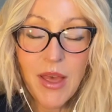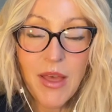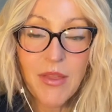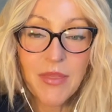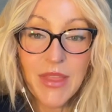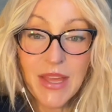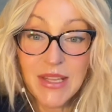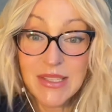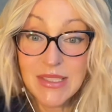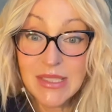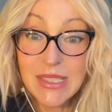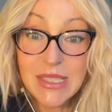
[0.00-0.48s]

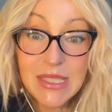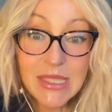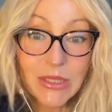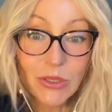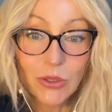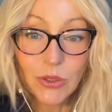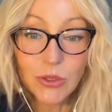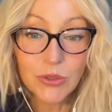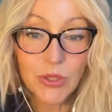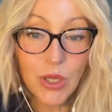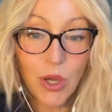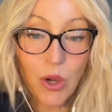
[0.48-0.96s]
that's
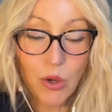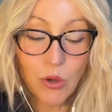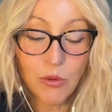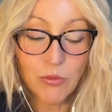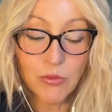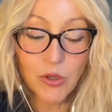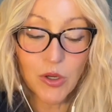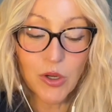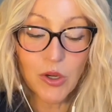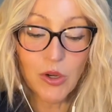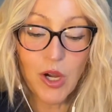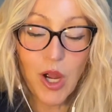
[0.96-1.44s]
healed
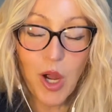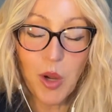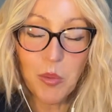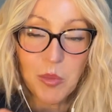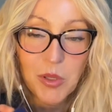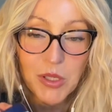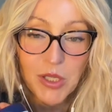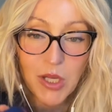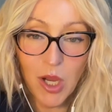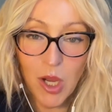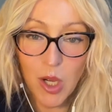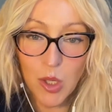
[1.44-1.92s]
over, I'll
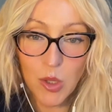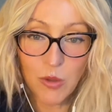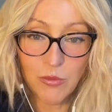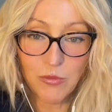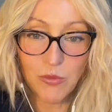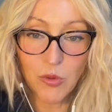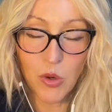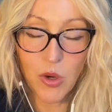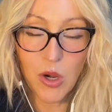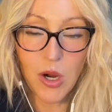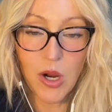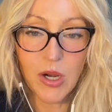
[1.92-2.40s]
put
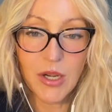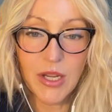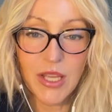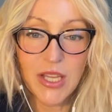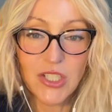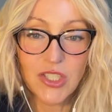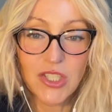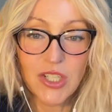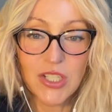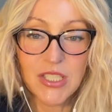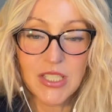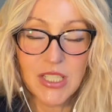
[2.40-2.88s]
Aquaphor on it
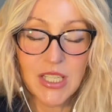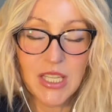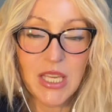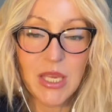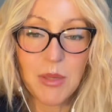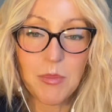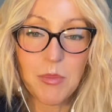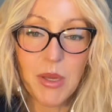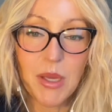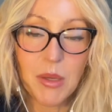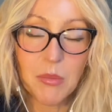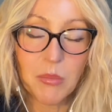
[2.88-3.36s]
just to
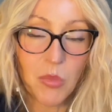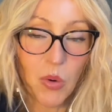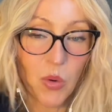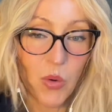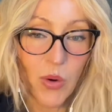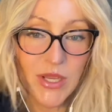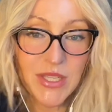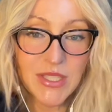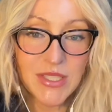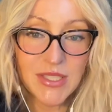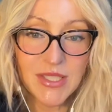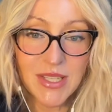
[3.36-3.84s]
keep it
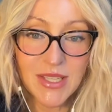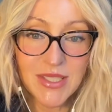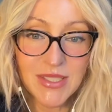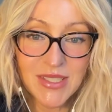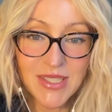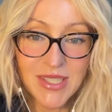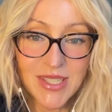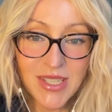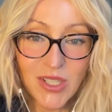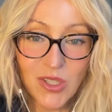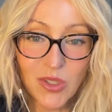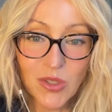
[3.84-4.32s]
moist
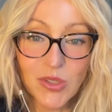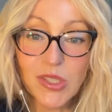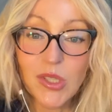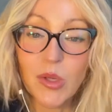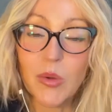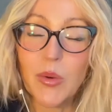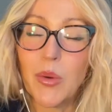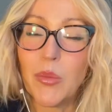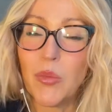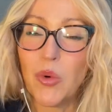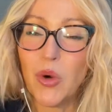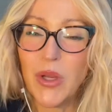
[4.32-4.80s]
so
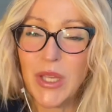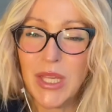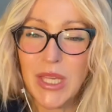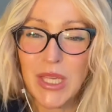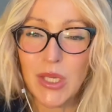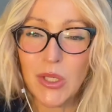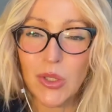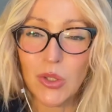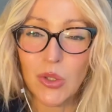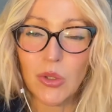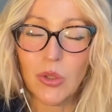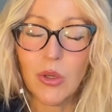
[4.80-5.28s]
it will
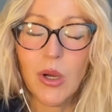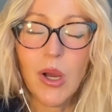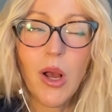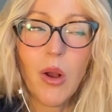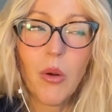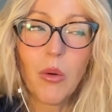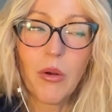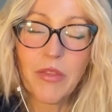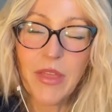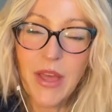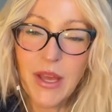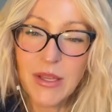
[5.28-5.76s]
heal
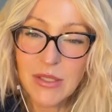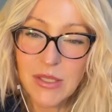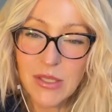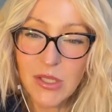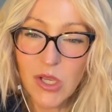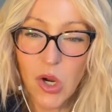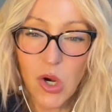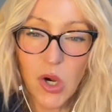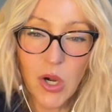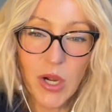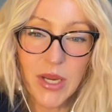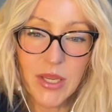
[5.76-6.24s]
without
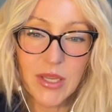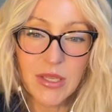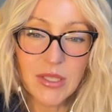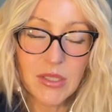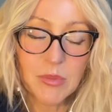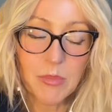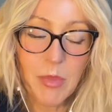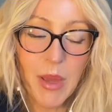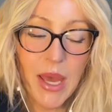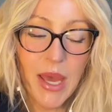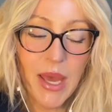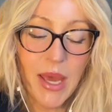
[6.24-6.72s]
scarring as
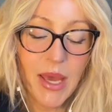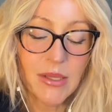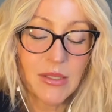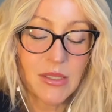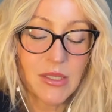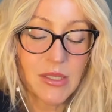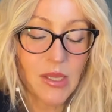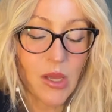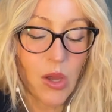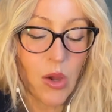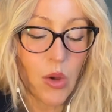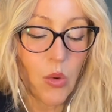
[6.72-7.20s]
bad.
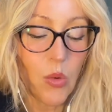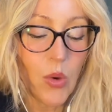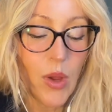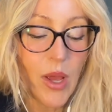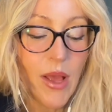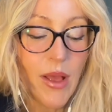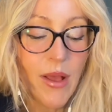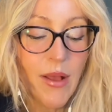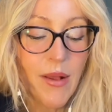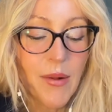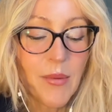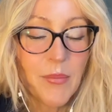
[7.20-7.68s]
So
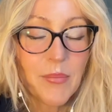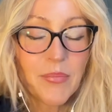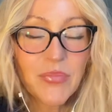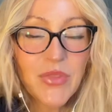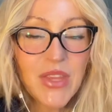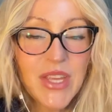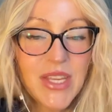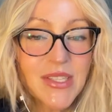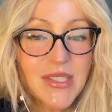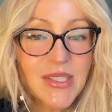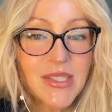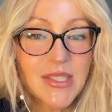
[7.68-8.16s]

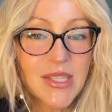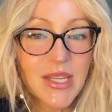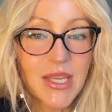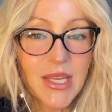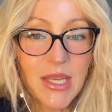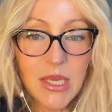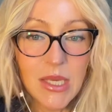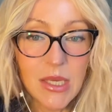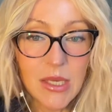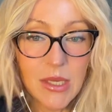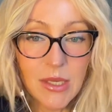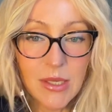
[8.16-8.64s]
this
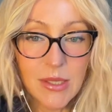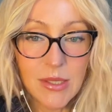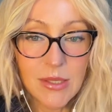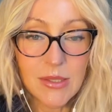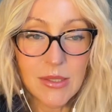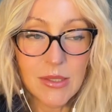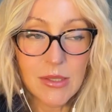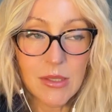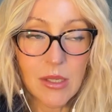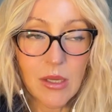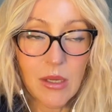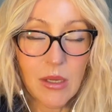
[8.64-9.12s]

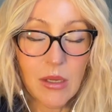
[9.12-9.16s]
is